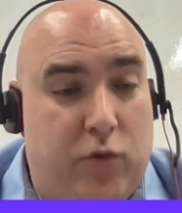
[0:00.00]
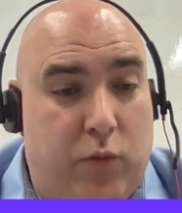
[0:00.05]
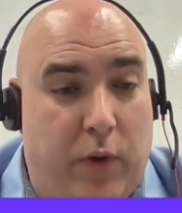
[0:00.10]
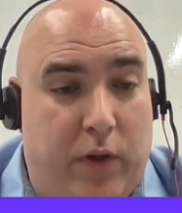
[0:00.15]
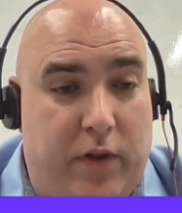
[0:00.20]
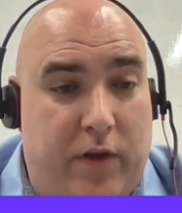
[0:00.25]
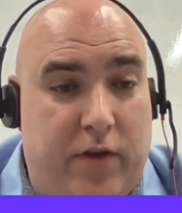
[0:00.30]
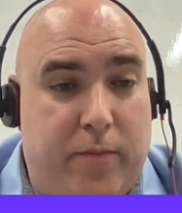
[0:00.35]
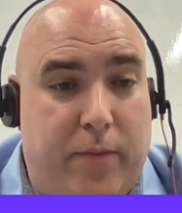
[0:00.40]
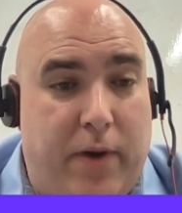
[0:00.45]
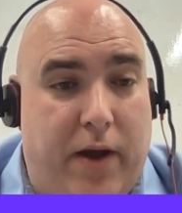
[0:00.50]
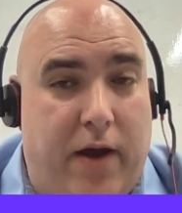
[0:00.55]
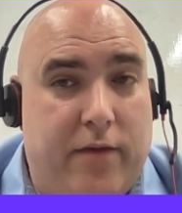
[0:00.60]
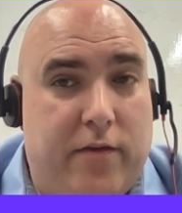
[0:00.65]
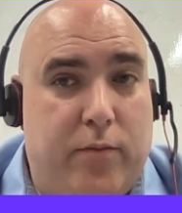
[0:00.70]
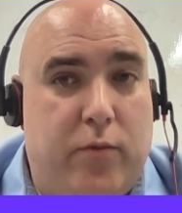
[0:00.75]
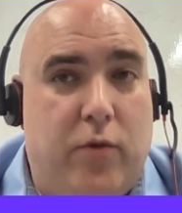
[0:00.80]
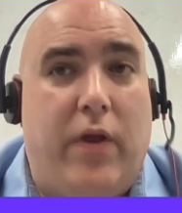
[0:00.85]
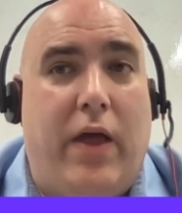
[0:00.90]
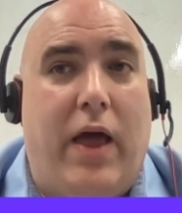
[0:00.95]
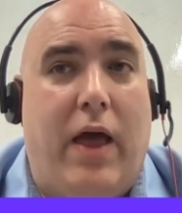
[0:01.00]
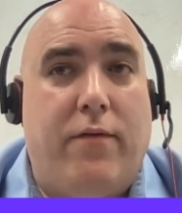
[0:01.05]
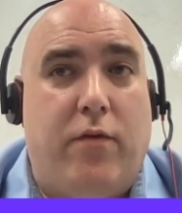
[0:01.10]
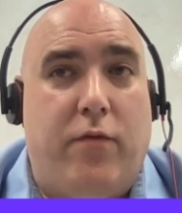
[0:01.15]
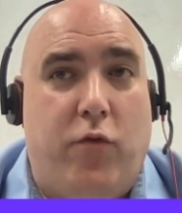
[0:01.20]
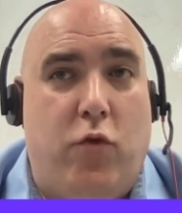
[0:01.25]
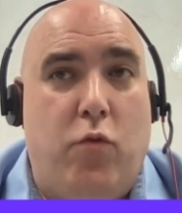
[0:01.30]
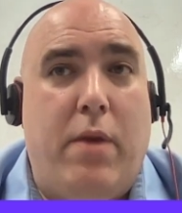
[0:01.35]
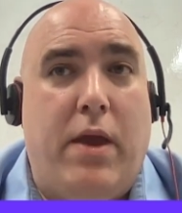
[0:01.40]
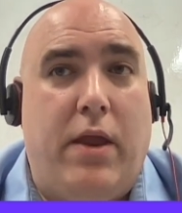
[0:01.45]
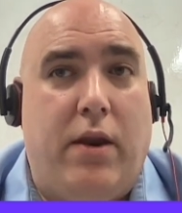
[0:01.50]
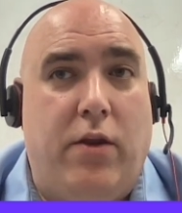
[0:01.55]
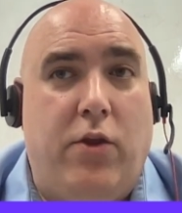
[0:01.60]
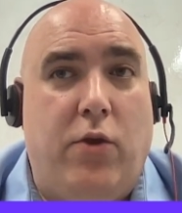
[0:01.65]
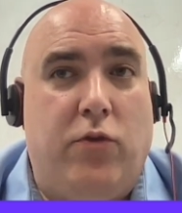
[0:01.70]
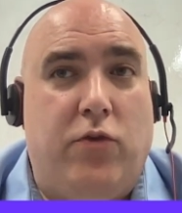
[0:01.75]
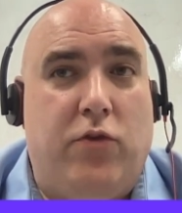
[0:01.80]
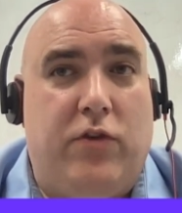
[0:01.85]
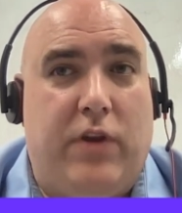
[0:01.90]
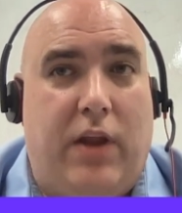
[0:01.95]
quickly as possible, have a few beta
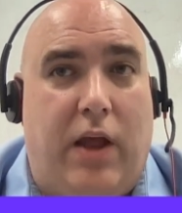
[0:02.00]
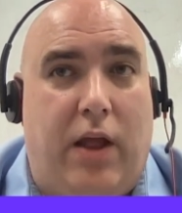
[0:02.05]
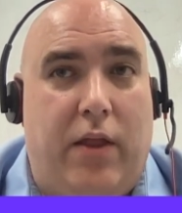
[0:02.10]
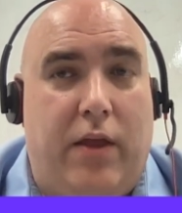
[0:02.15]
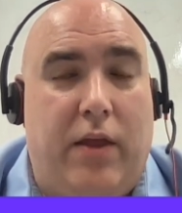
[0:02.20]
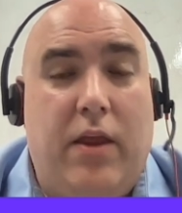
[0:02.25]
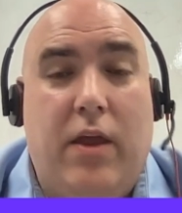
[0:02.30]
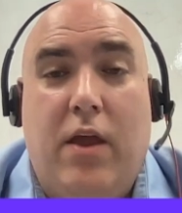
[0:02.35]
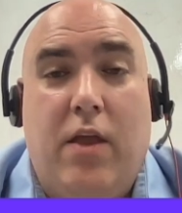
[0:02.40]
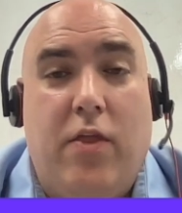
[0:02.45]
users tell it.